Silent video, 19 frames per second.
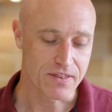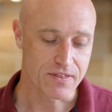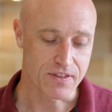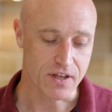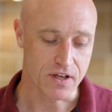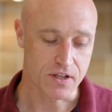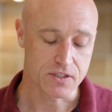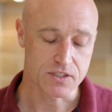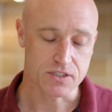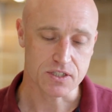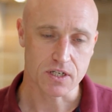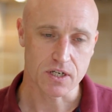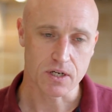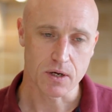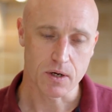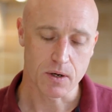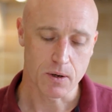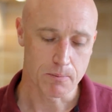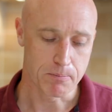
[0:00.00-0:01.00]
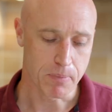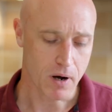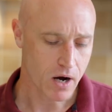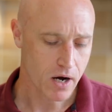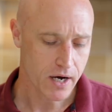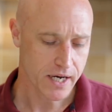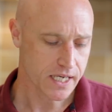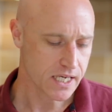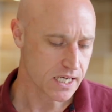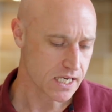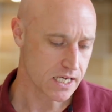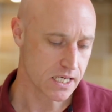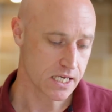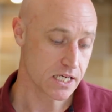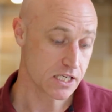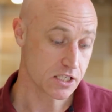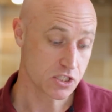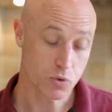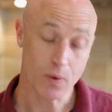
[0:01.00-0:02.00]
that by
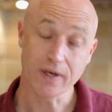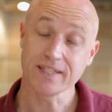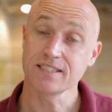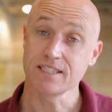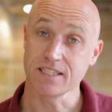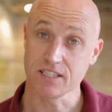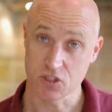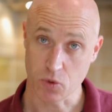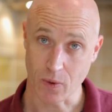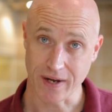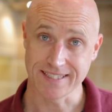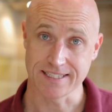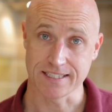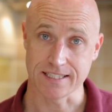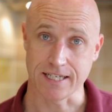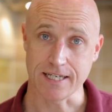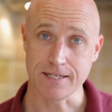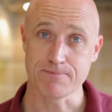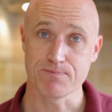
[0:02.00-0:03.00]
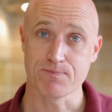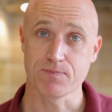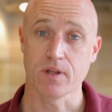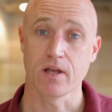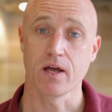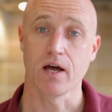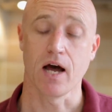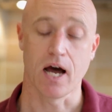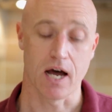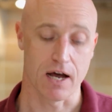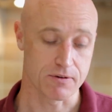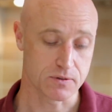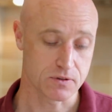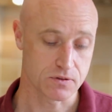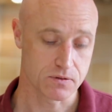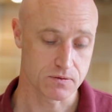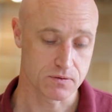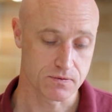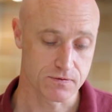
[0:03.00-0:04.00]
2020,
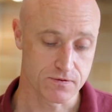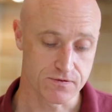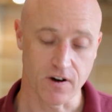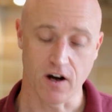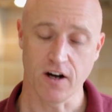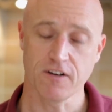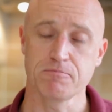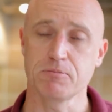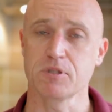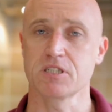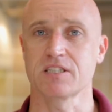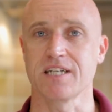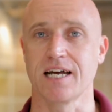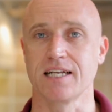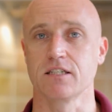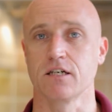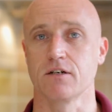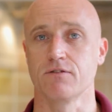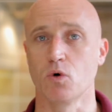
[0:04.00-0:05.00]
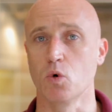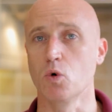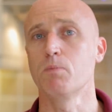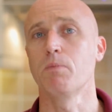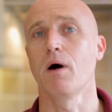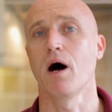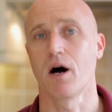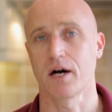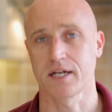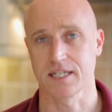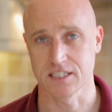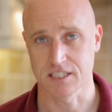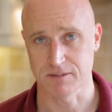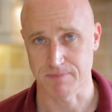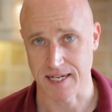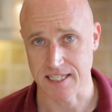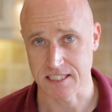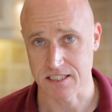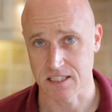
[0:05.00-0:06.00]
5% uh, of all parking
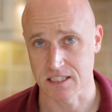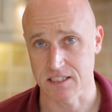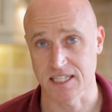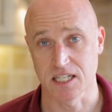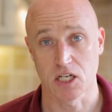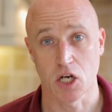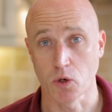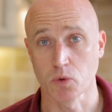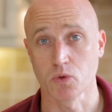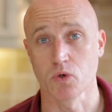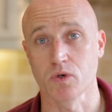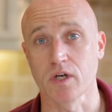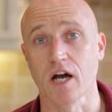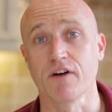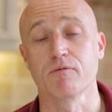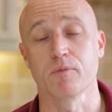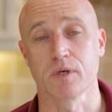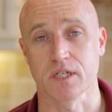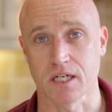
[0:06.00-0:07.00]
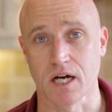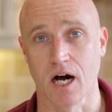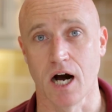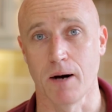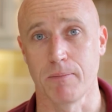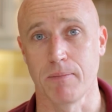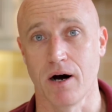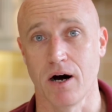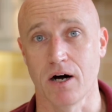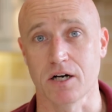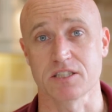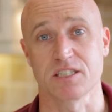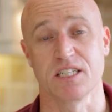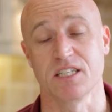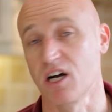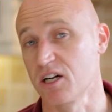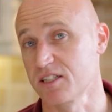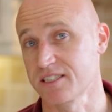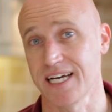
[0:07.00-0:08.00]
spaces in local government car parks
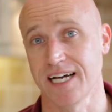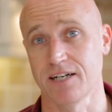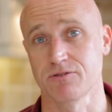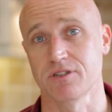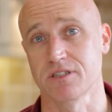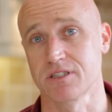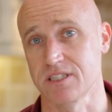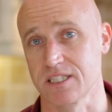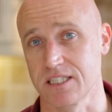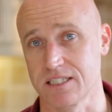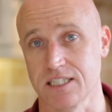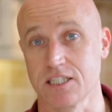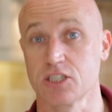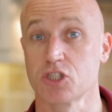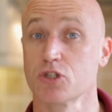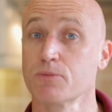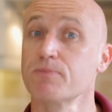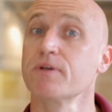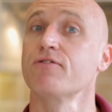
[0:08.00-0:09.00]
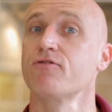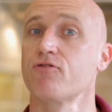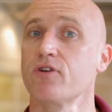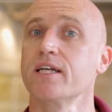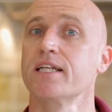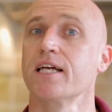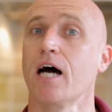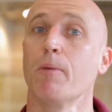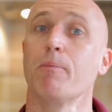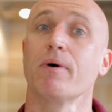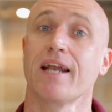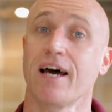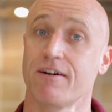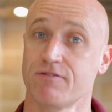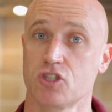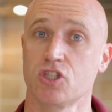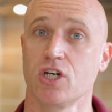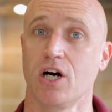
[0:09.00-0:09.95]
in our towns and cities should be freed up and have